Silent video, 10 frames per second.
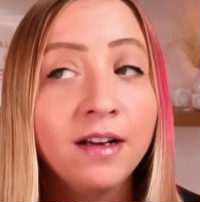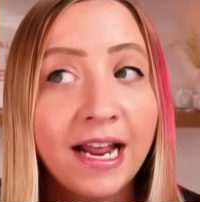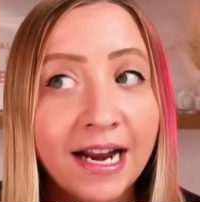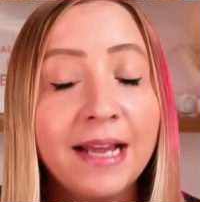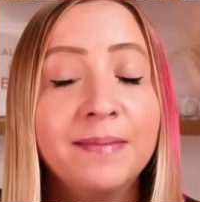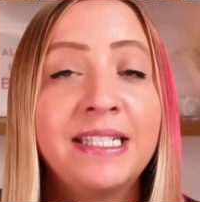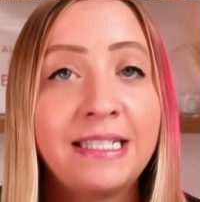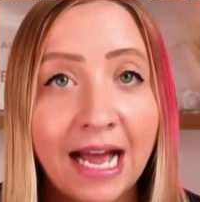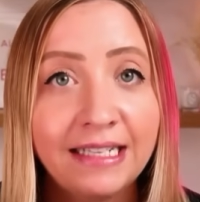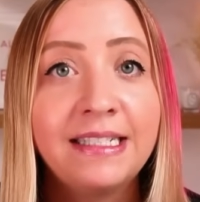and I am
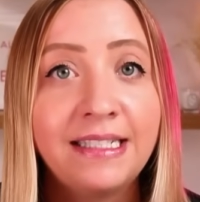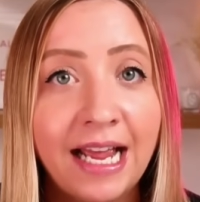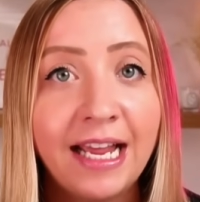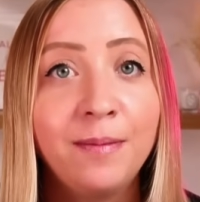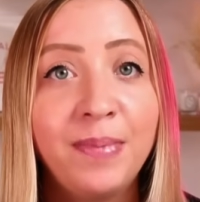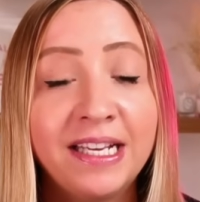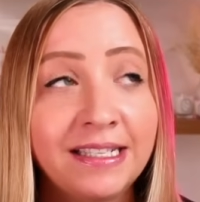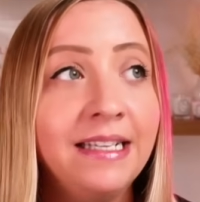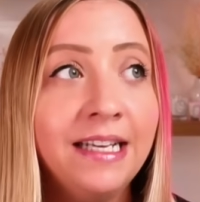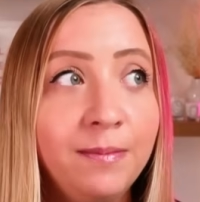sad to say it because
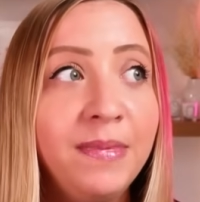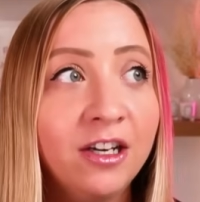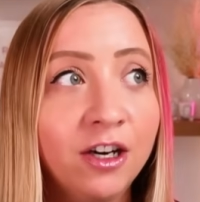I did meet